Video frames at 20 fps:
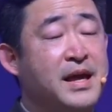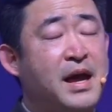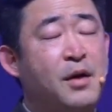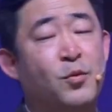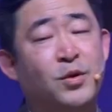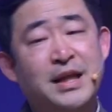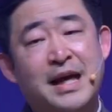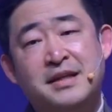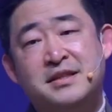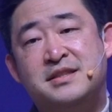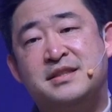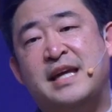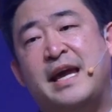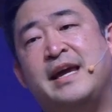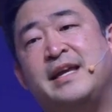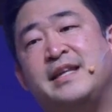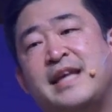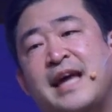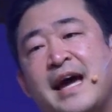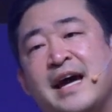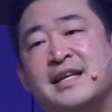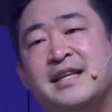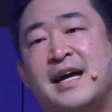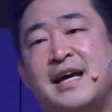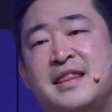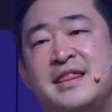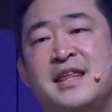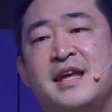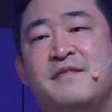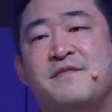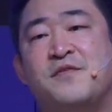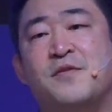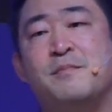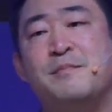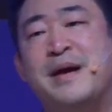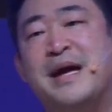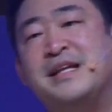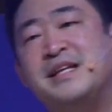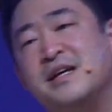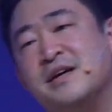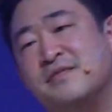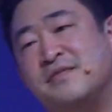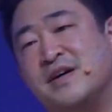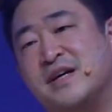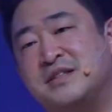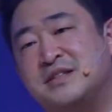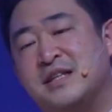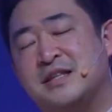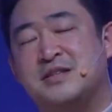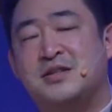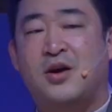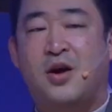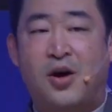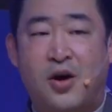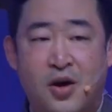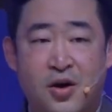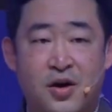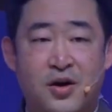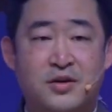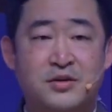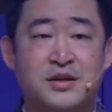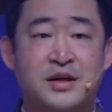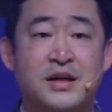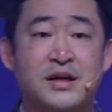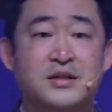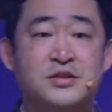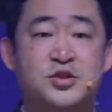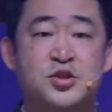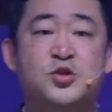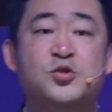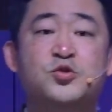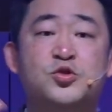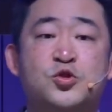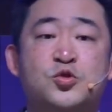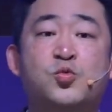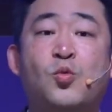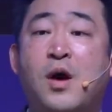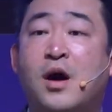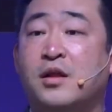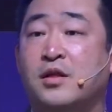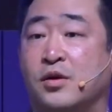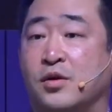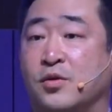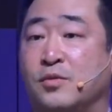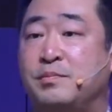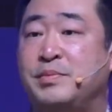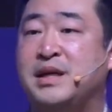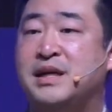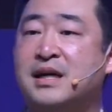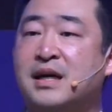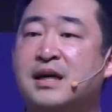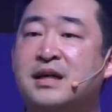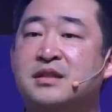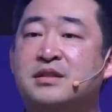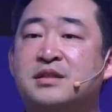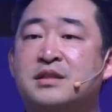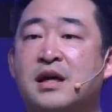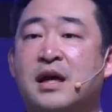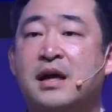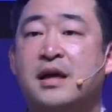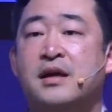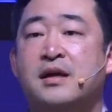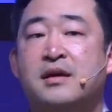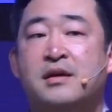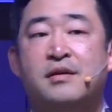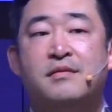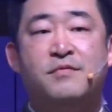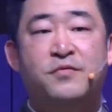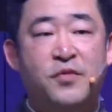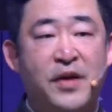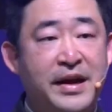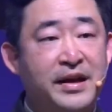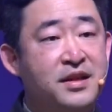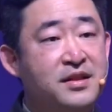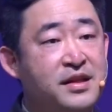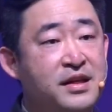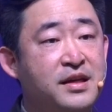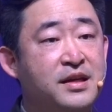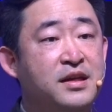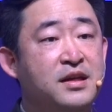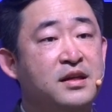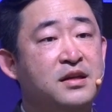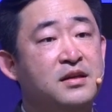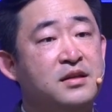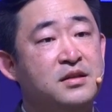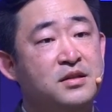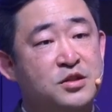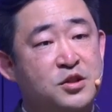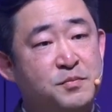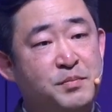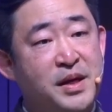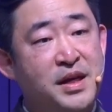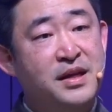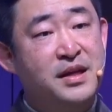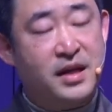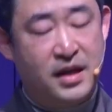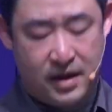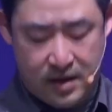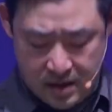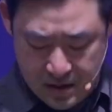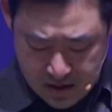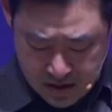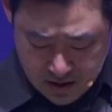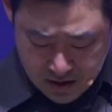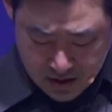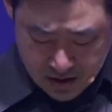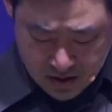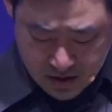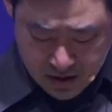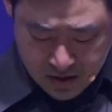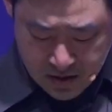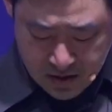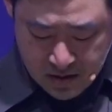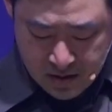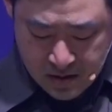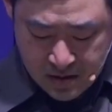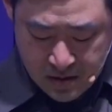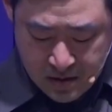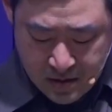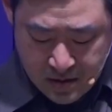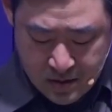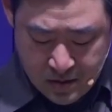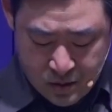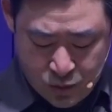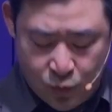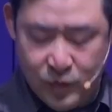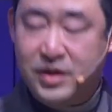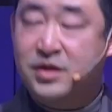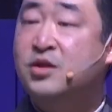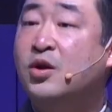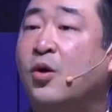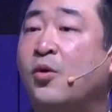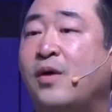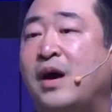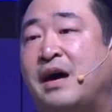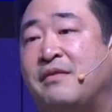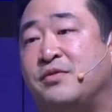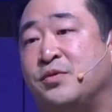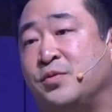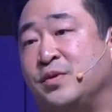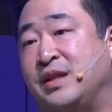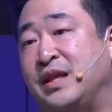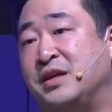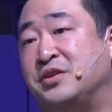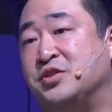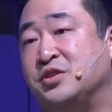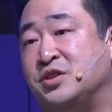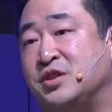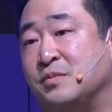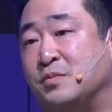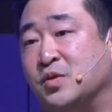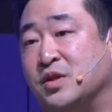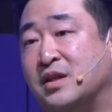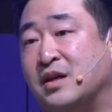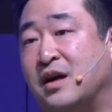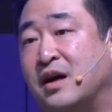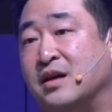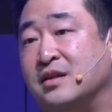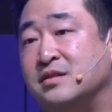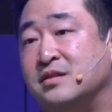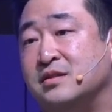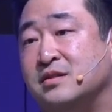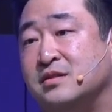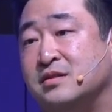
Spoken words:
And when I say that, I think for many of us, it's hard to swallow because, frankly speaking, we don't have a relationship with God.